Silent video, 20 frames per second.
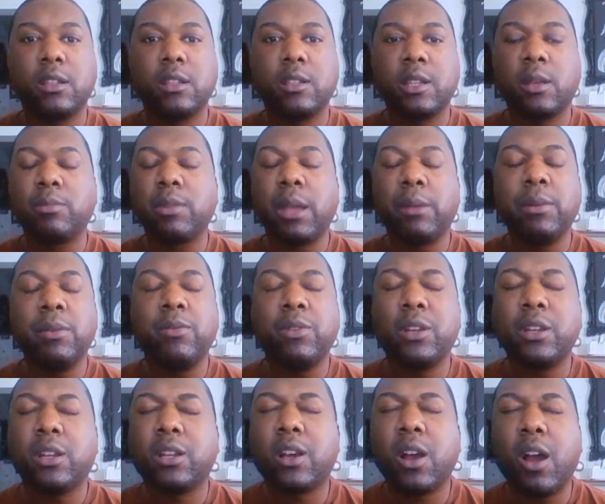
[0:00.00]
Sometimes
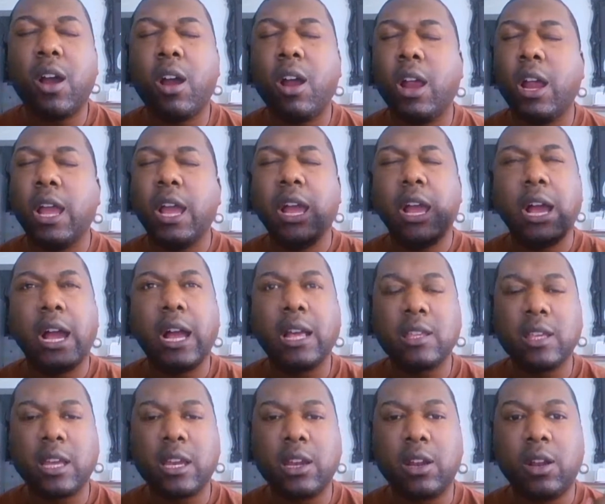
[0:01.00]
even in the car, I
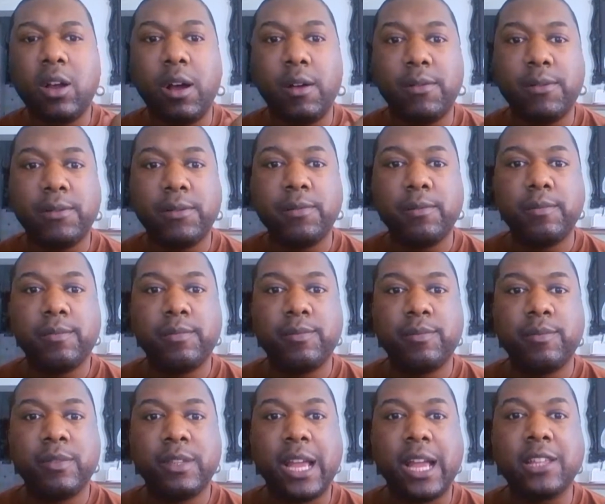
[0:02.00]
shut it off.
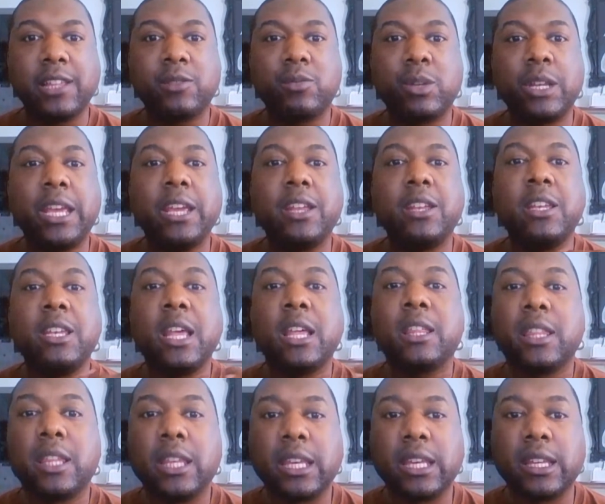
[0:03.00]
I just want to hear
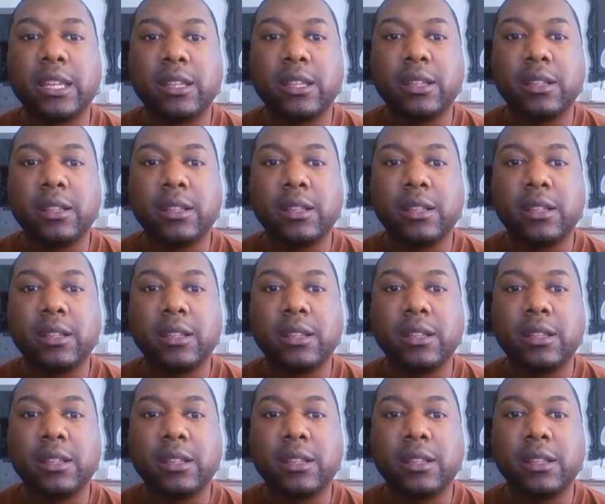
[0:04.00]
nothing.